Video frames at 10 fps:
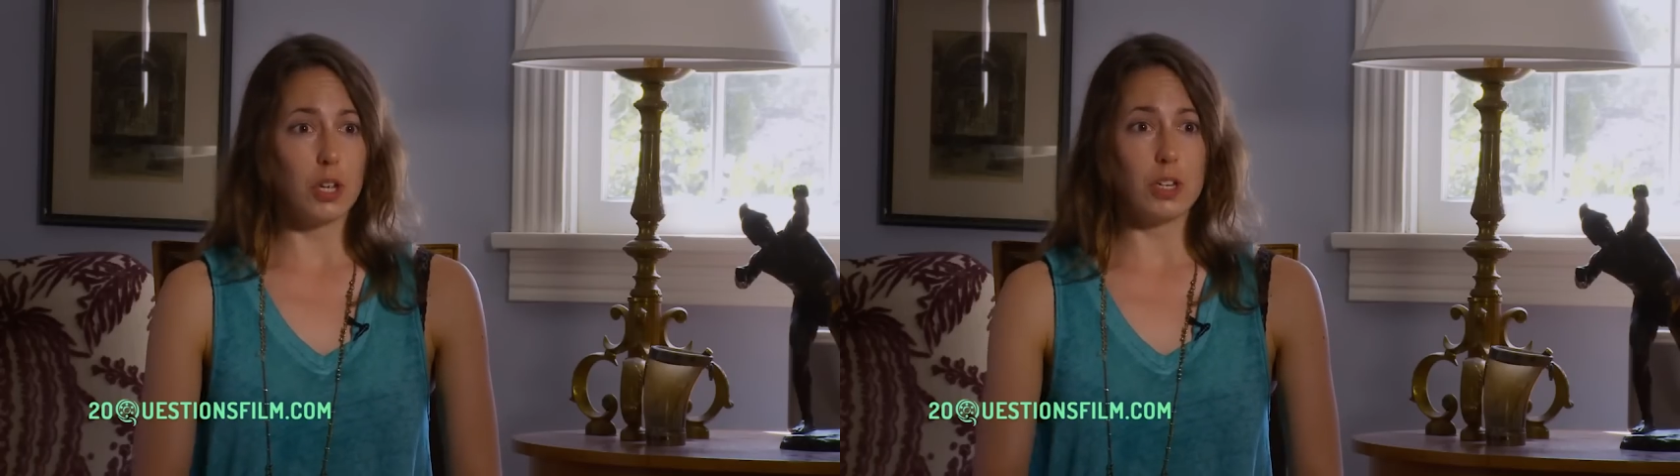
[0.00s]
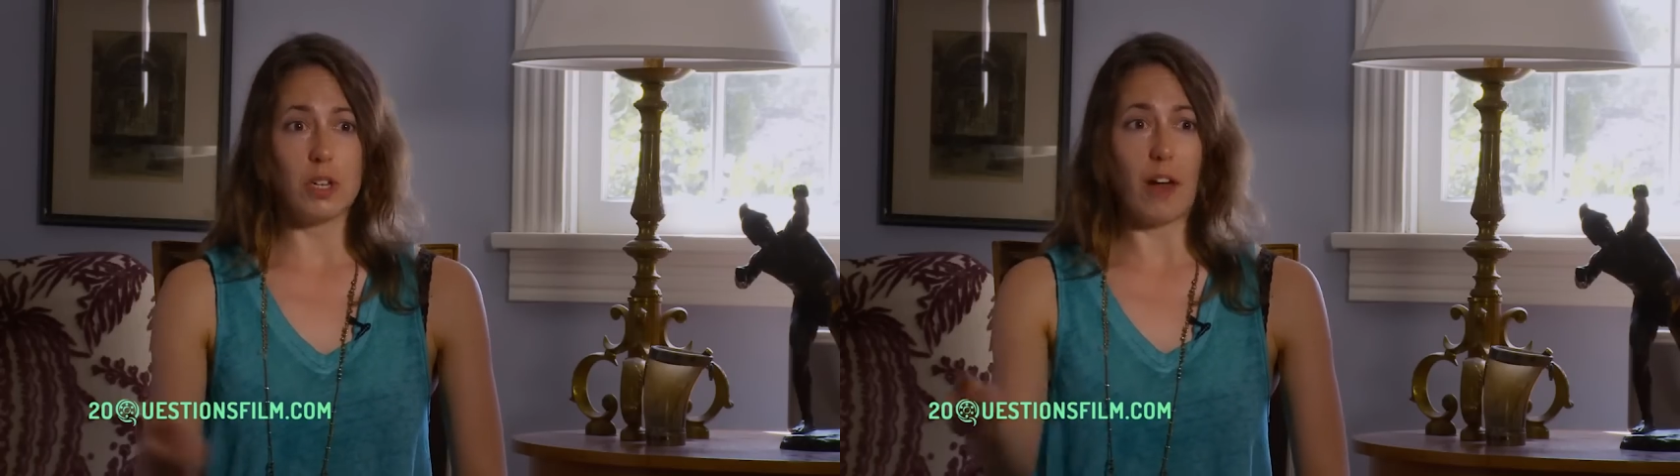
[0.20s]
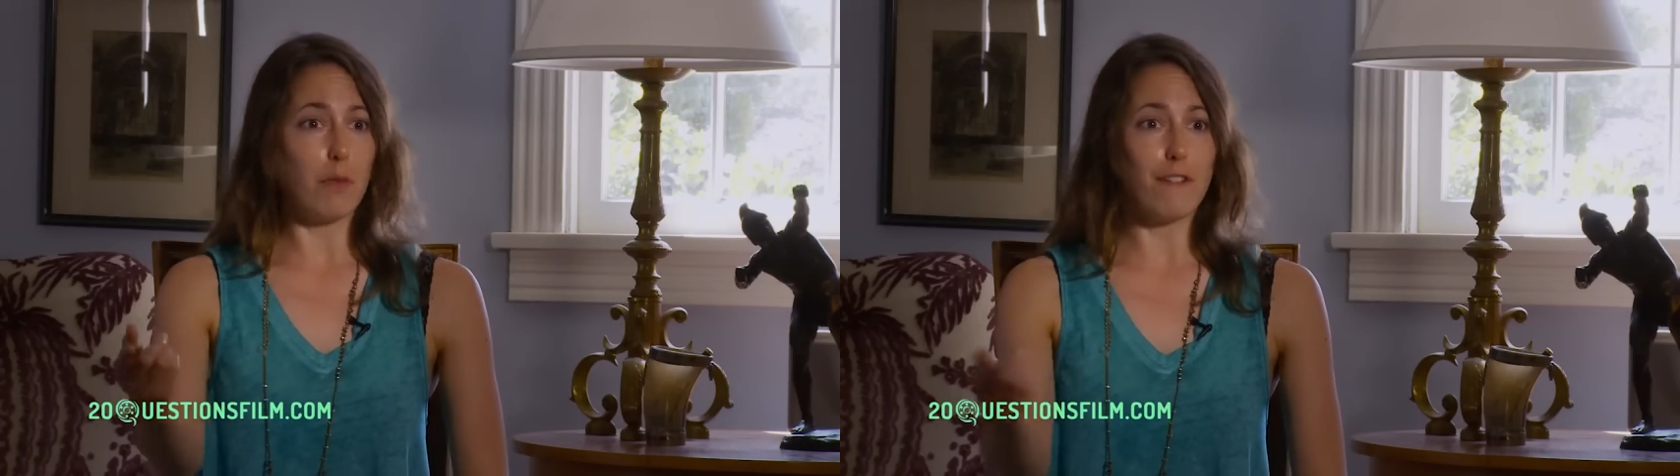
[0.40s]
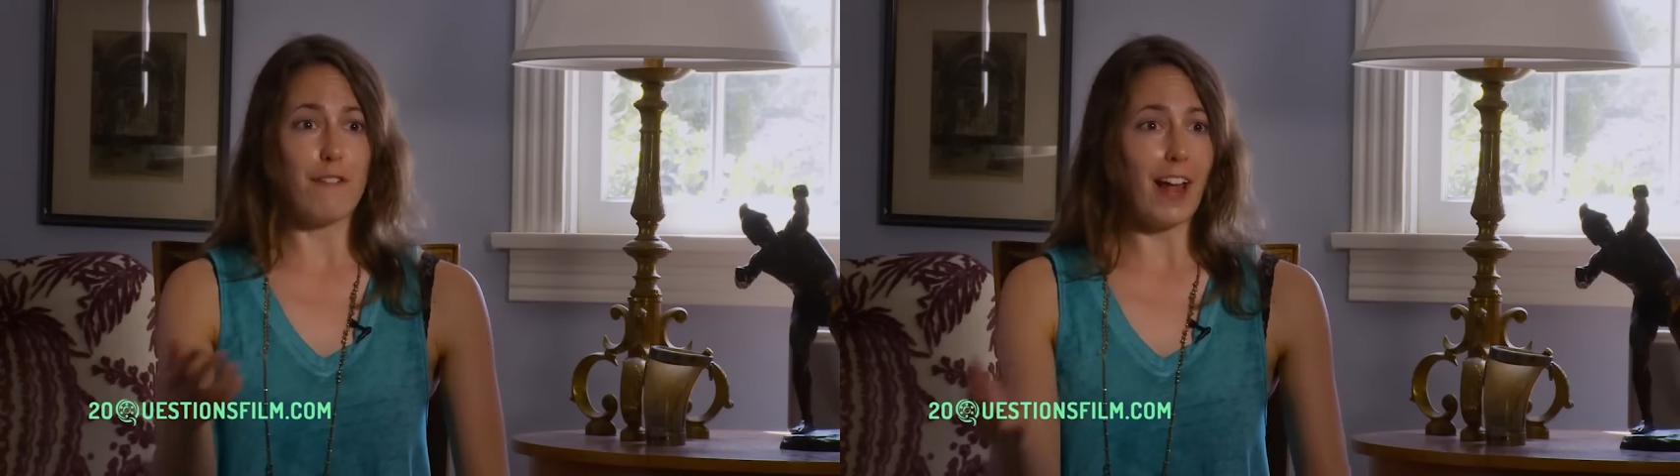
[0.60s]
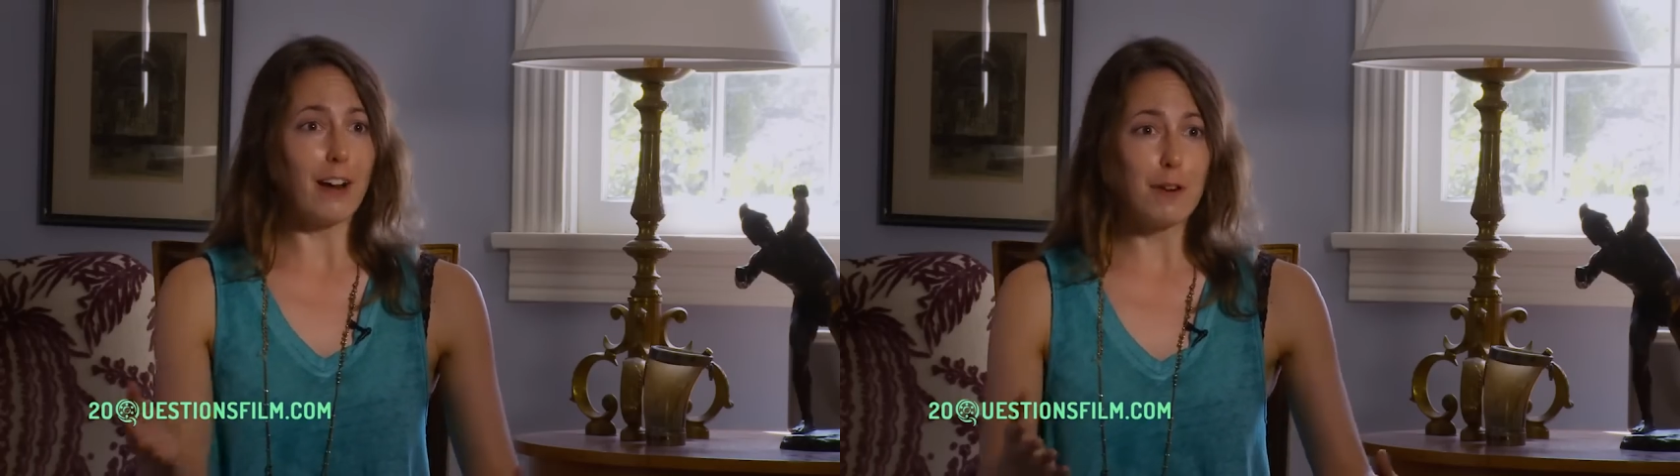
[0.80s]
have we
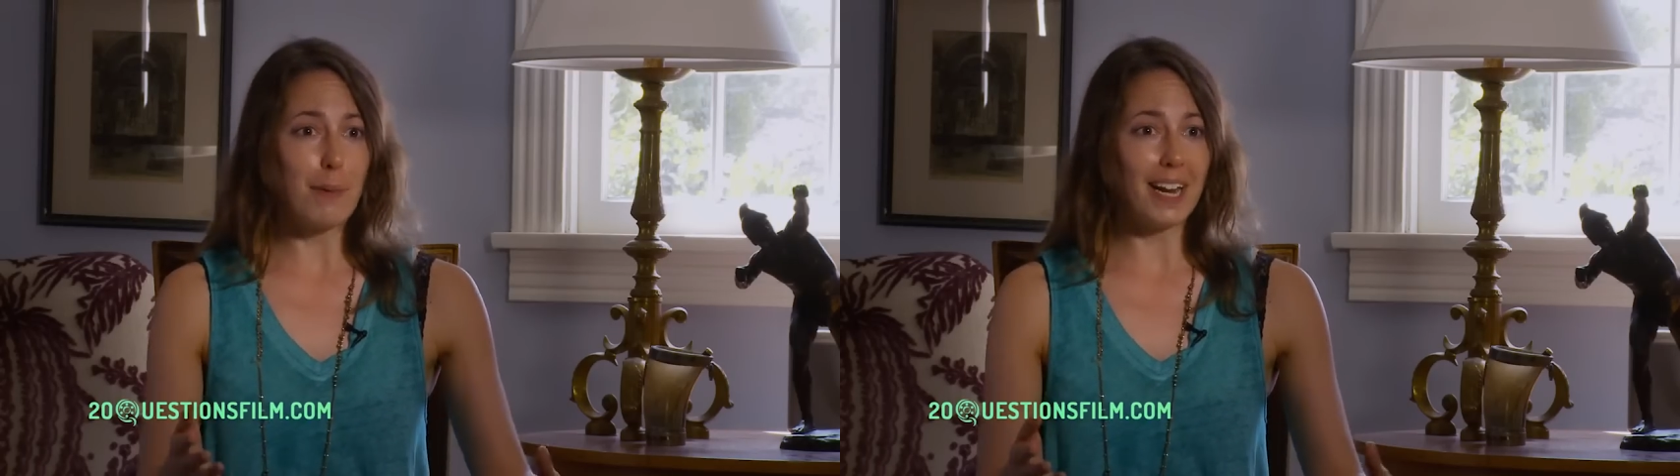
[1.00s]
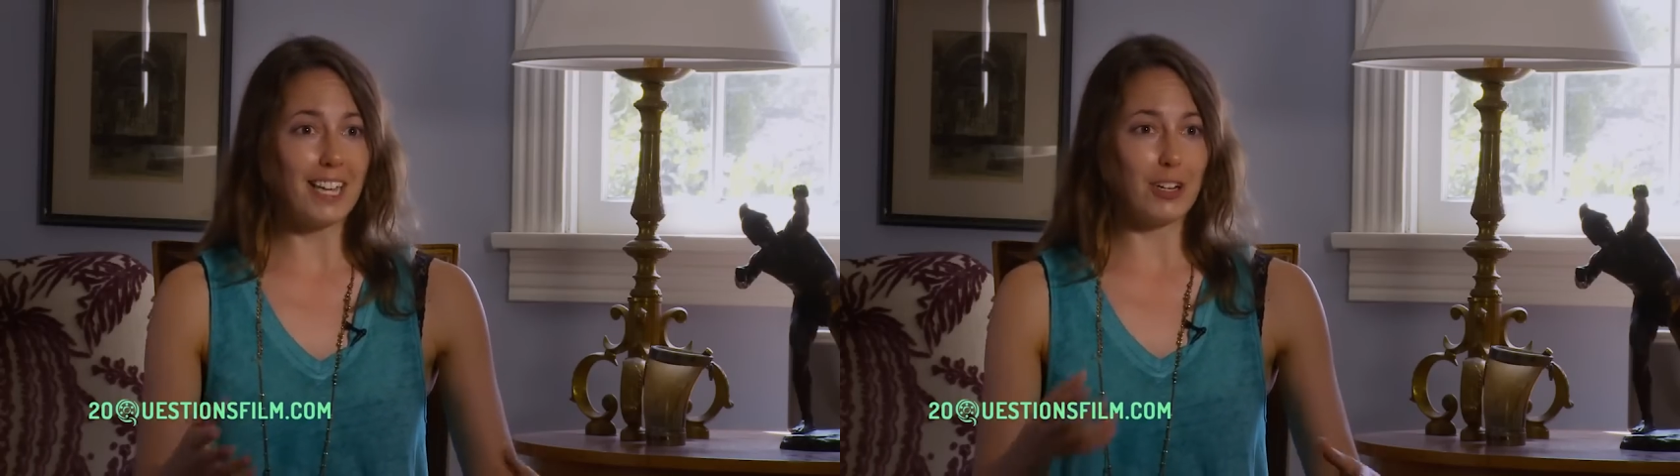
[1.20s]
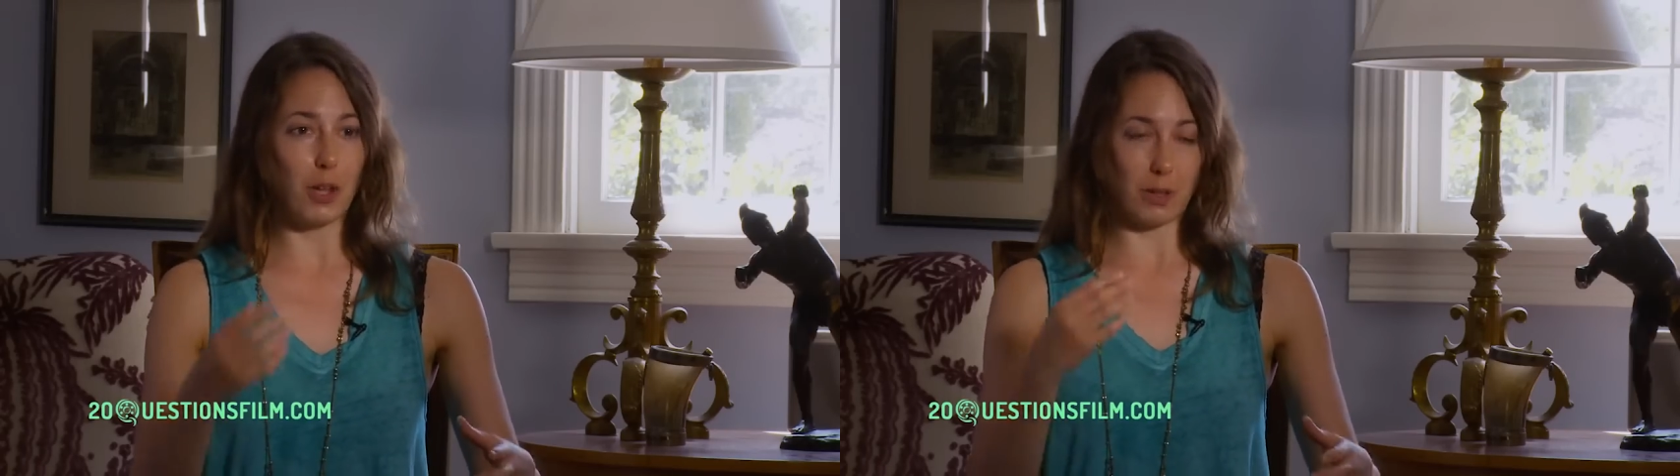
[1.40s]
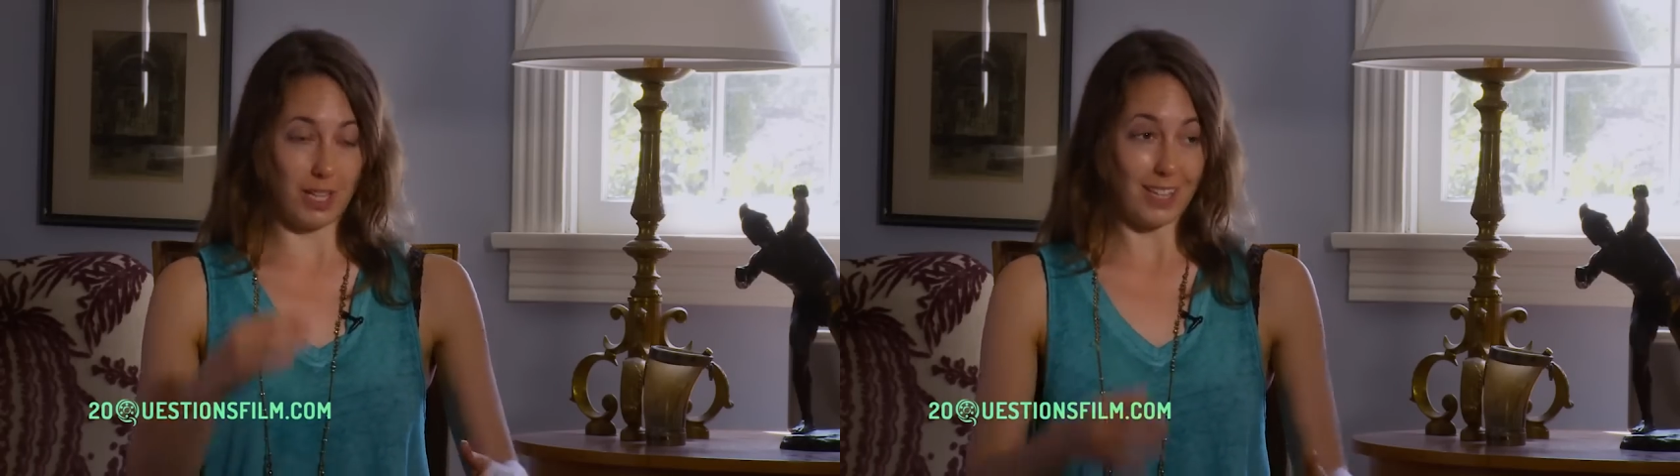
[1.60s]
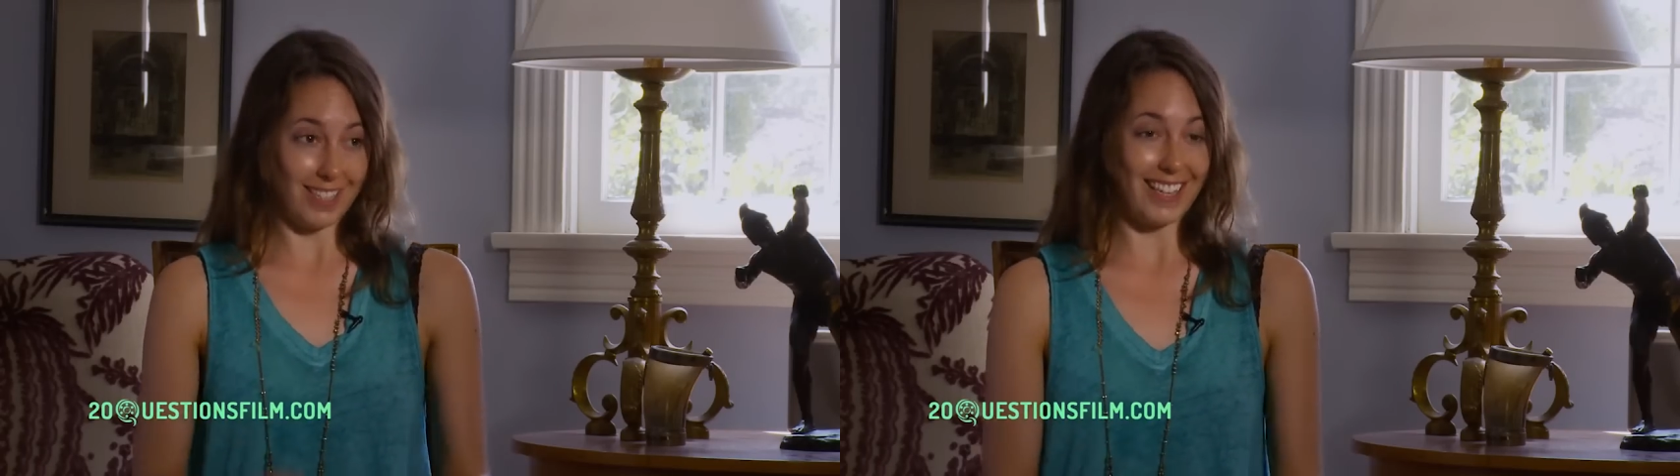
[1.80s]
fed everybody? You know,
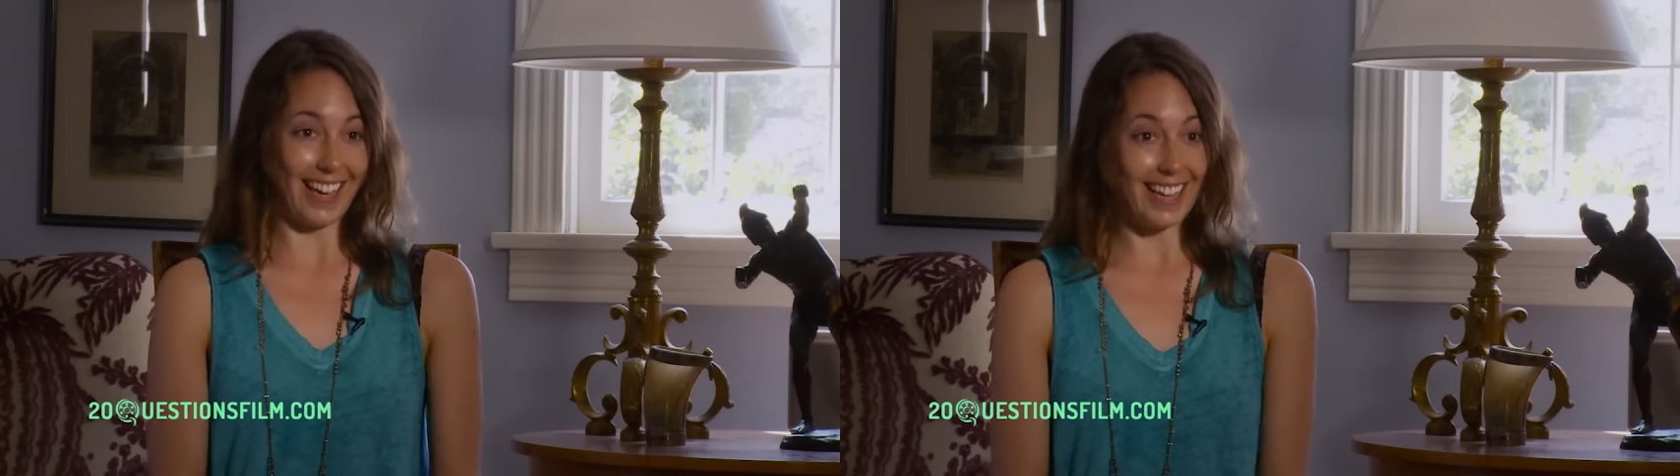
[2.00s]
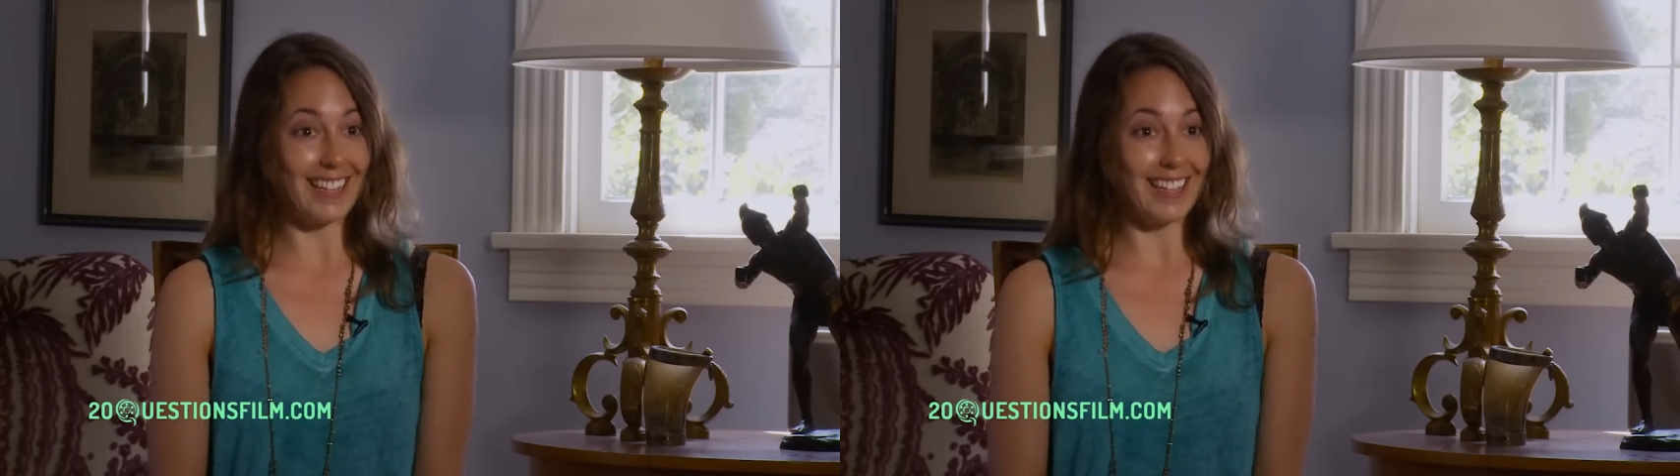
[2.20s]
it's like,